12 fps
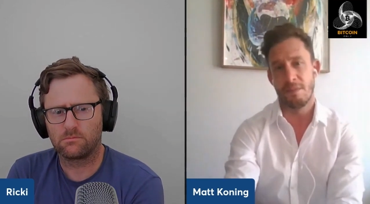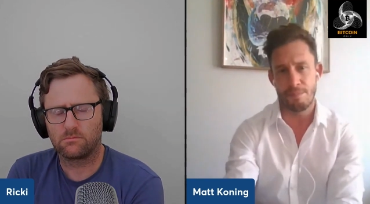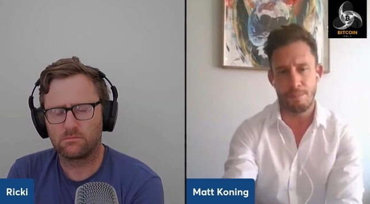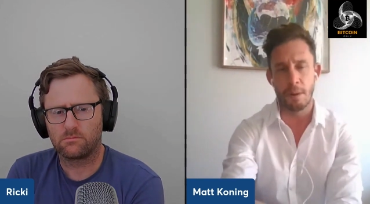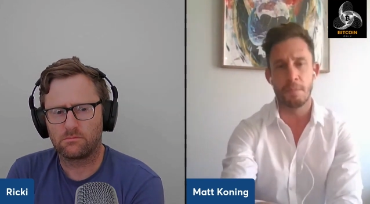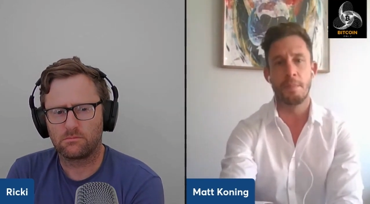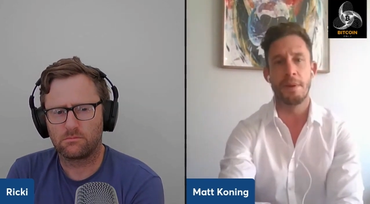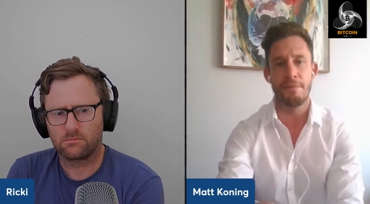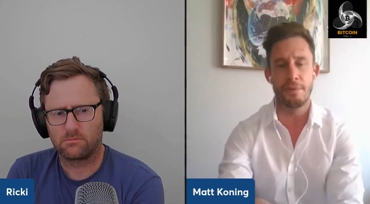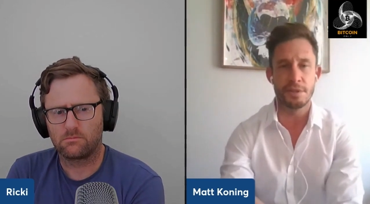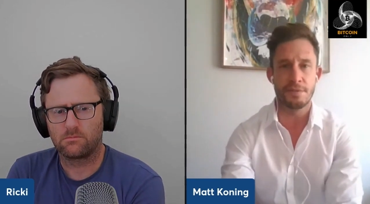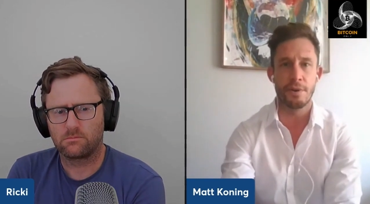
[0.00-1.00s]
Speaker 1: probably
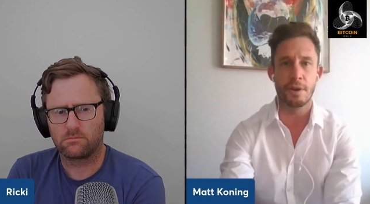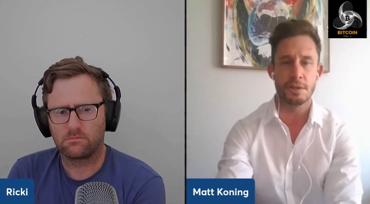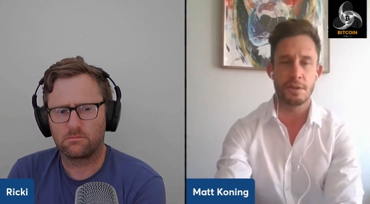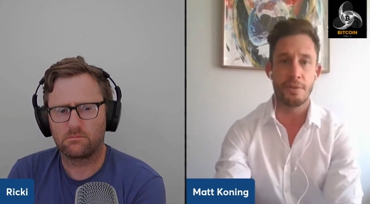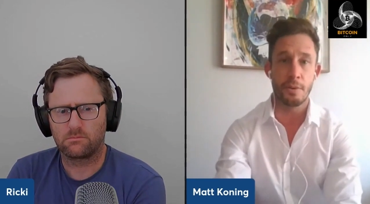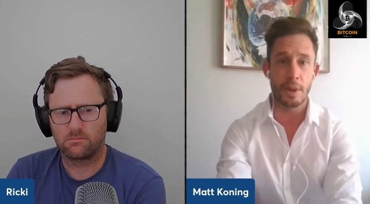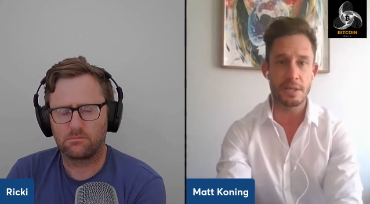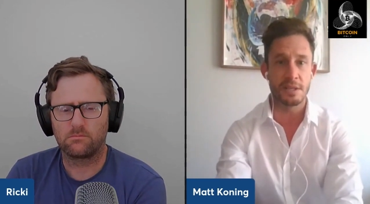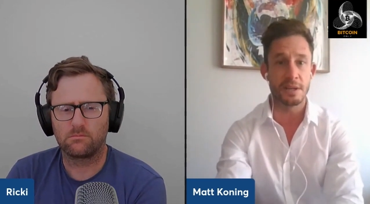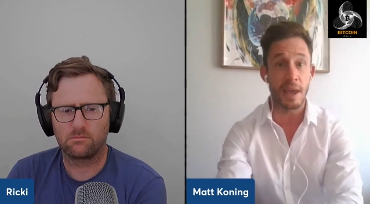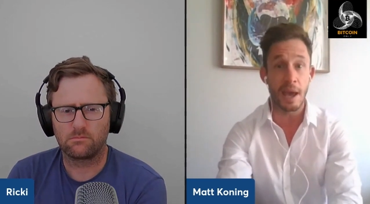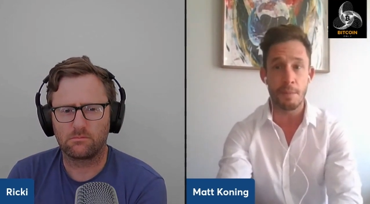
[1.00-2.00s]
first focus on the
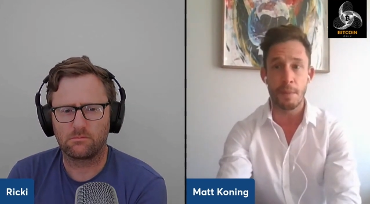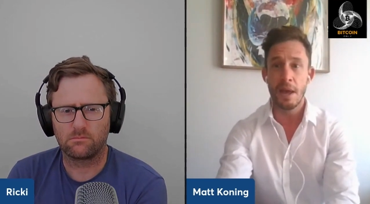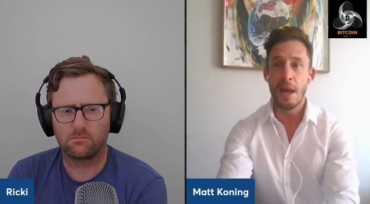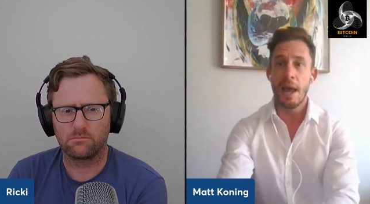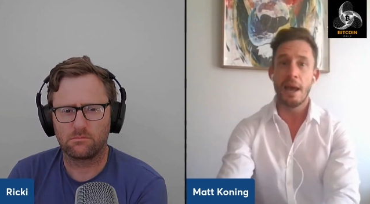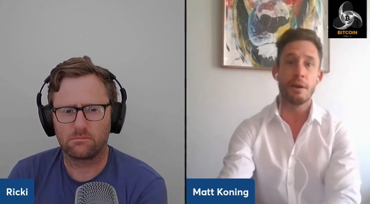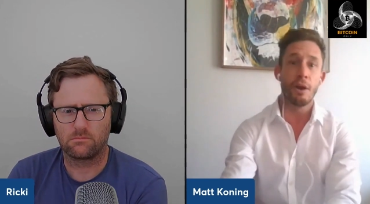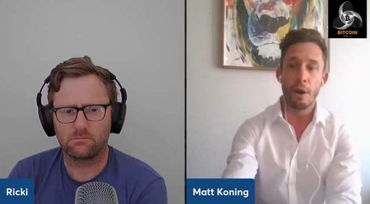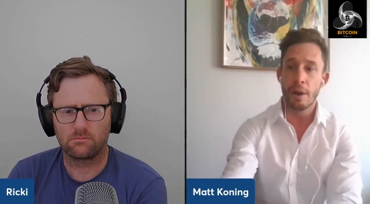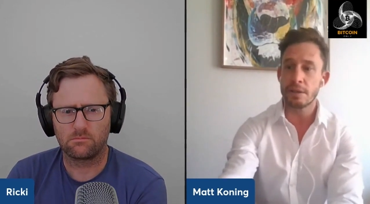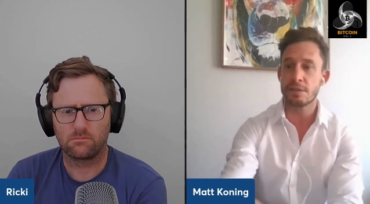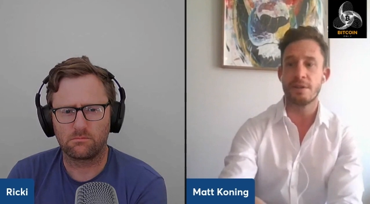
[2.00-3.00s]
Western Cape and
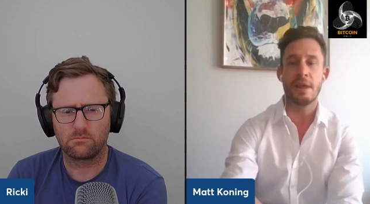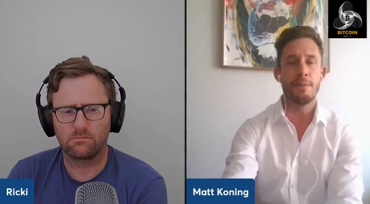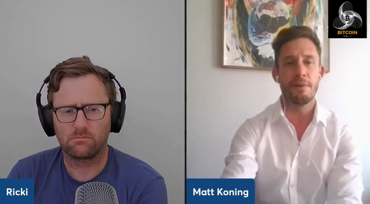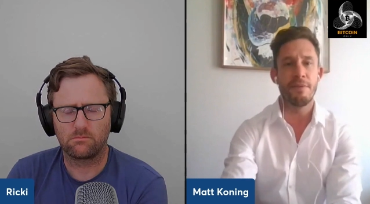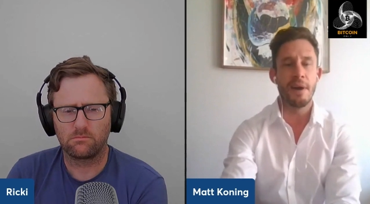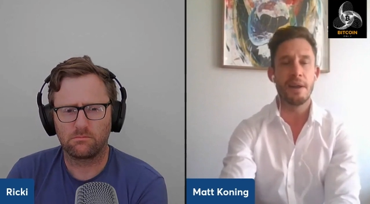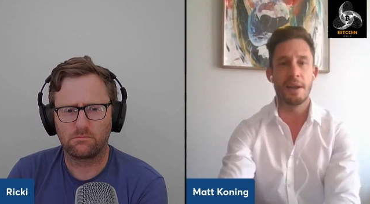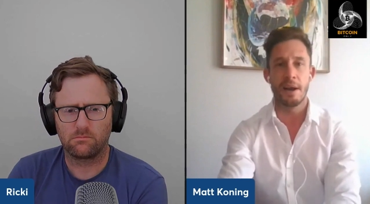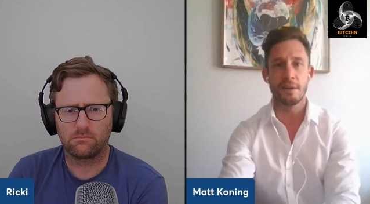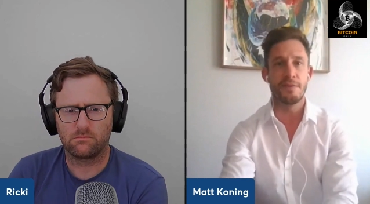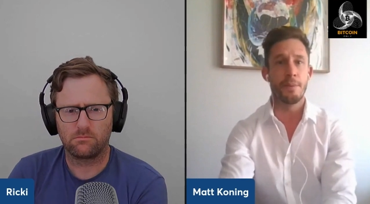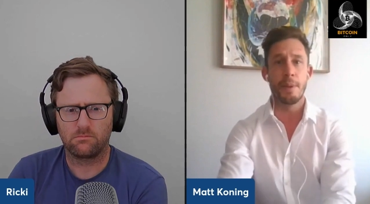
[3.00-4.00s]
going to them and finding
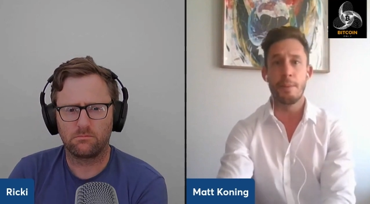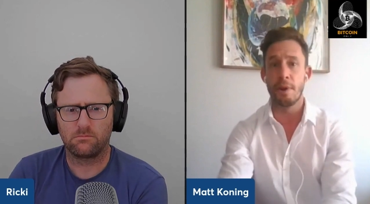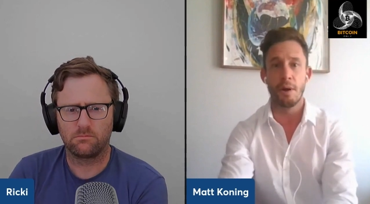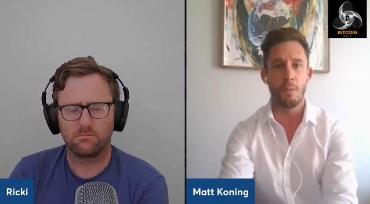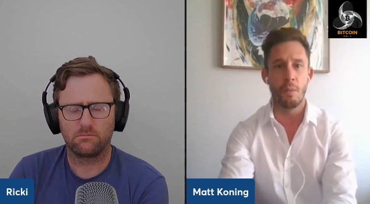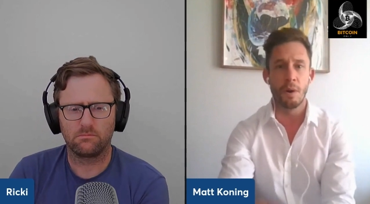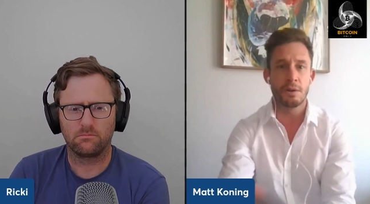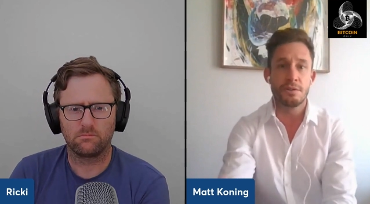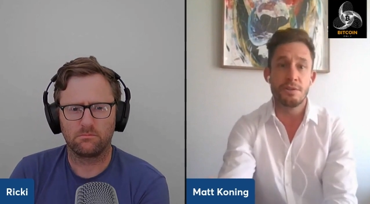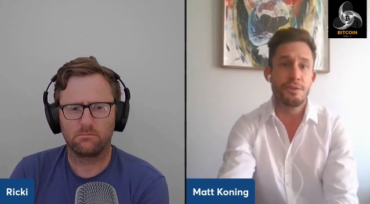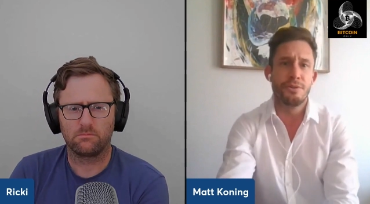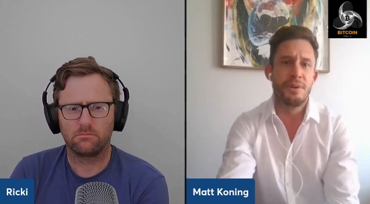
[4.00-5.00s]
out from them, you know, what
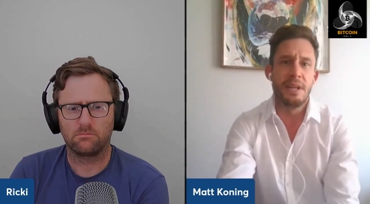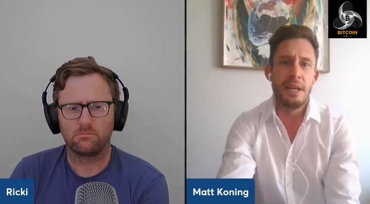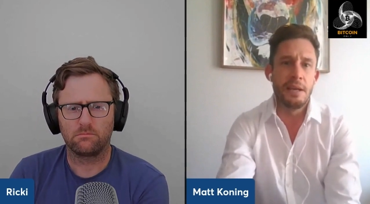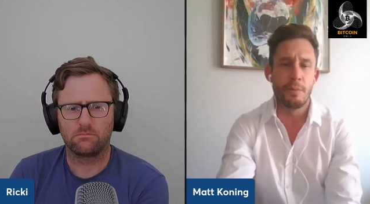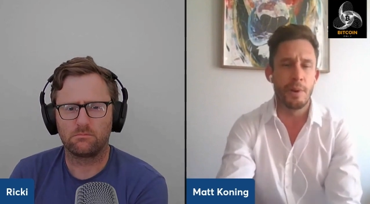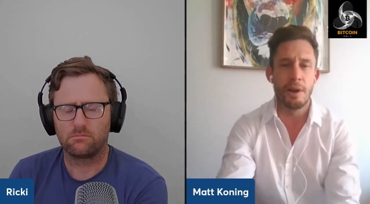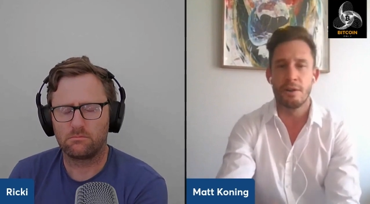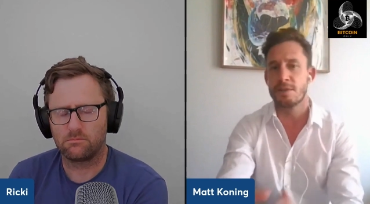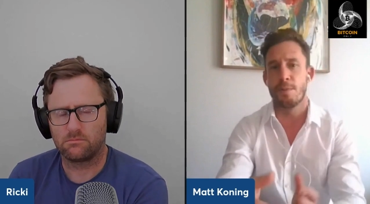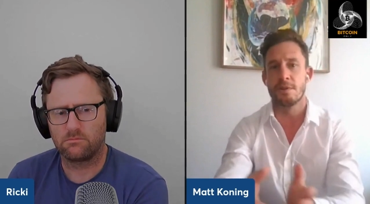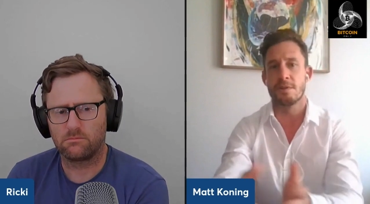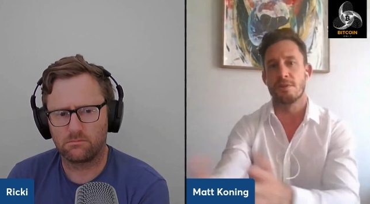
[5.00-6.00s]
do you need? We don't
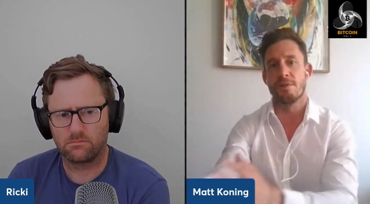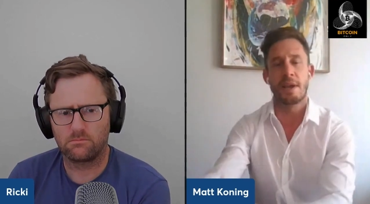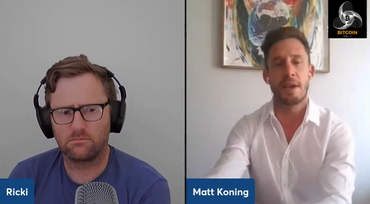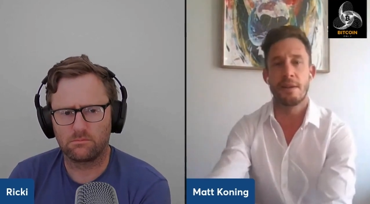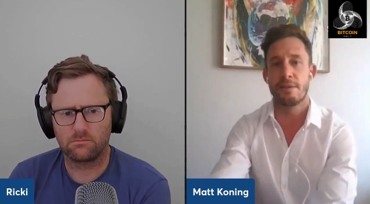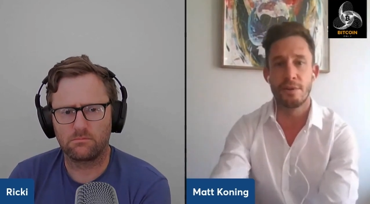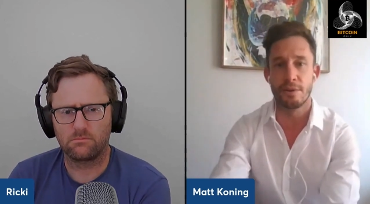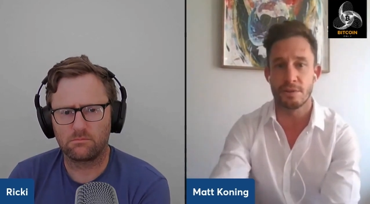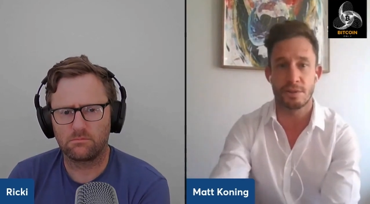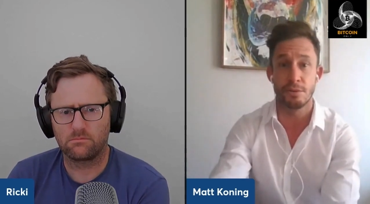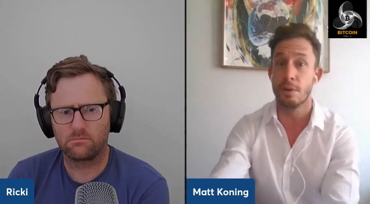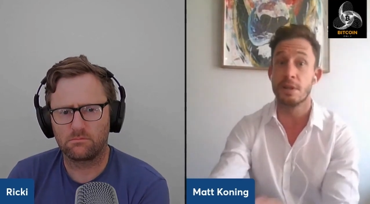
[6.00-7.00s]
sponsor a kid through your
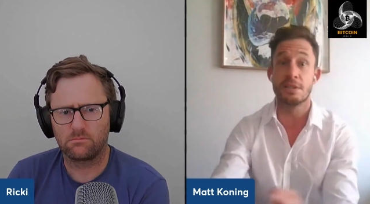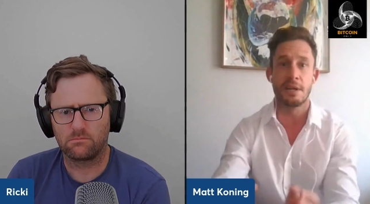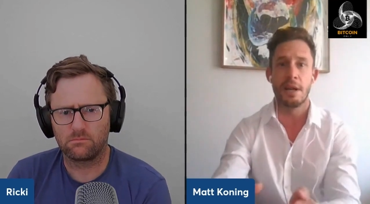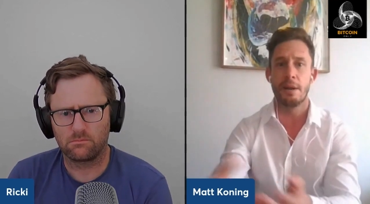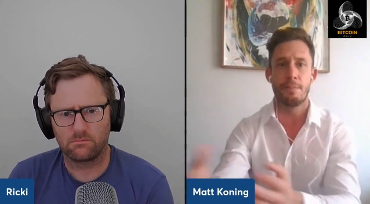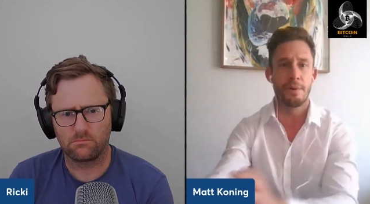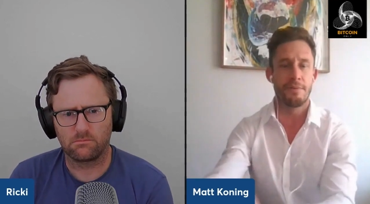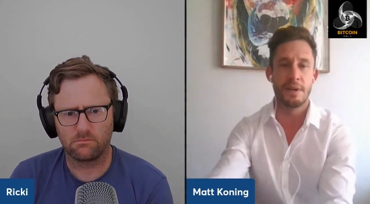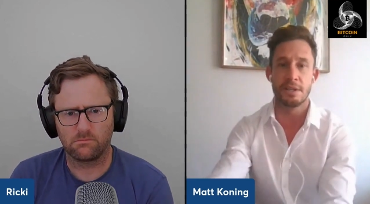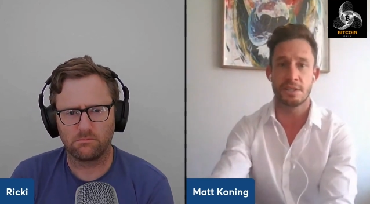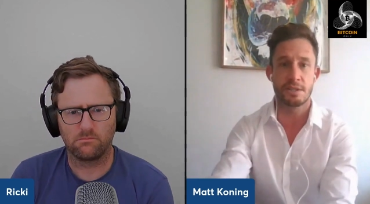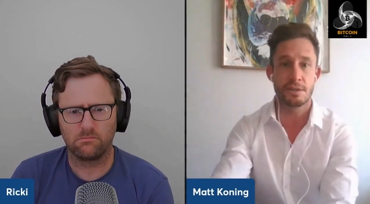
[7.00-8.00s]
school. It's an underprivileged